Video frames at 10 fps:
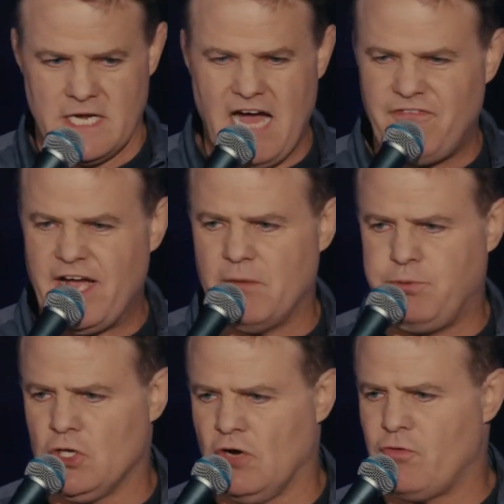Now if I get
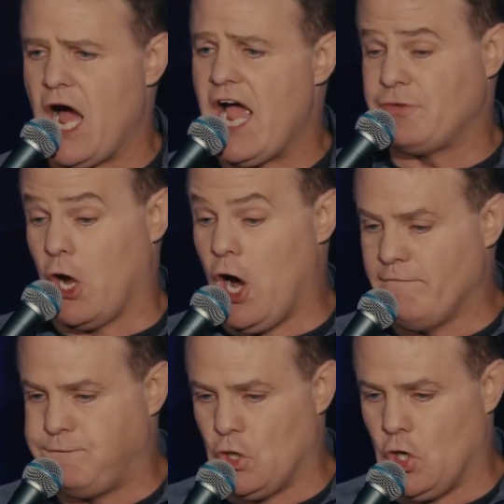pulled over, I have to
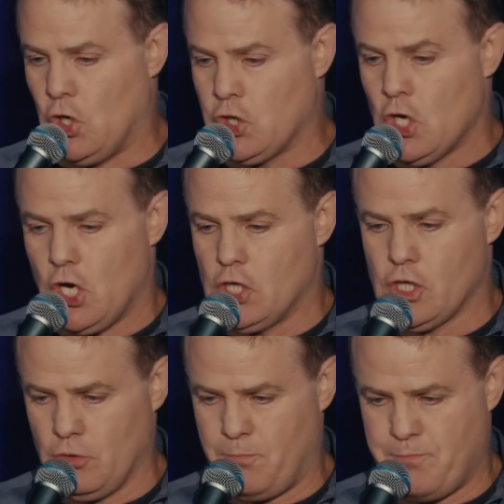unfold a
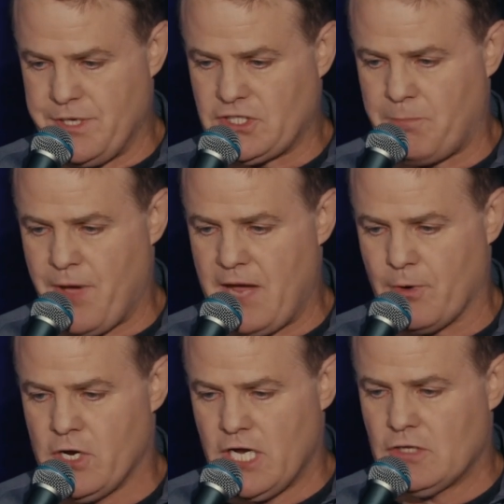little piece of
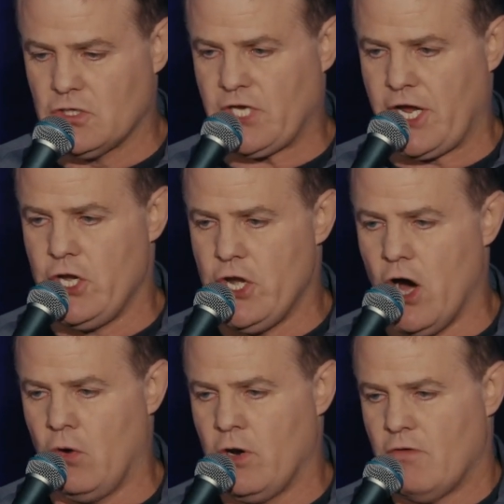paper. It looks like a
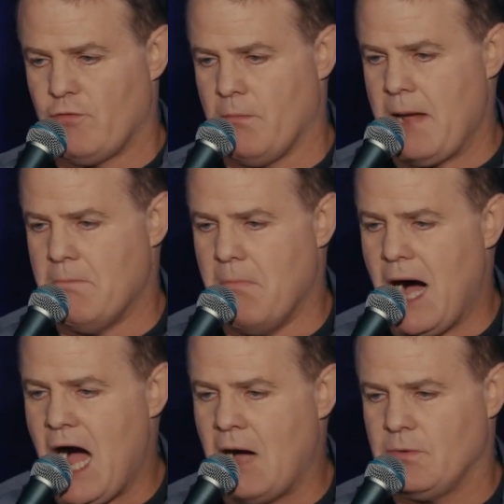note from my
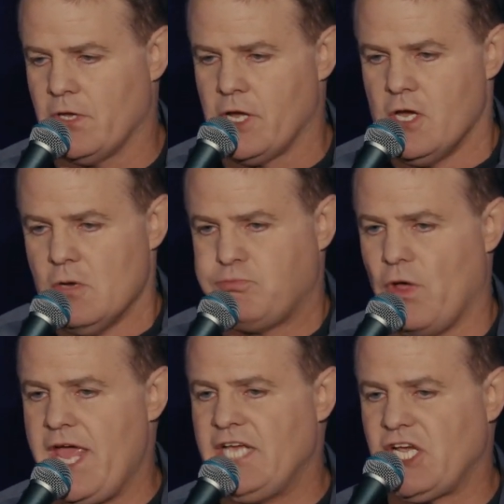mom. Like,
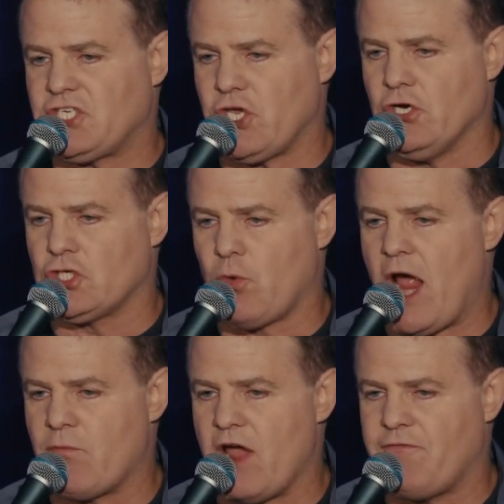please excuse
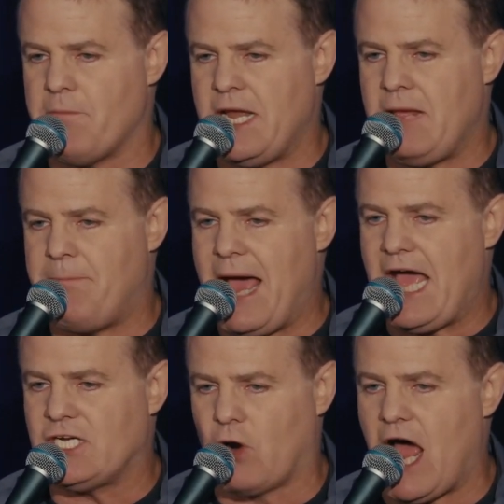Gregory from any
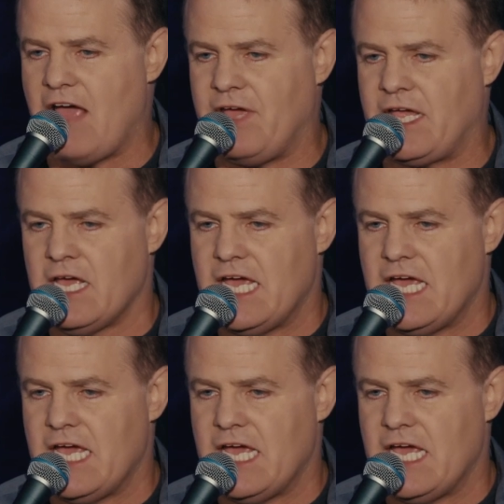bad driving.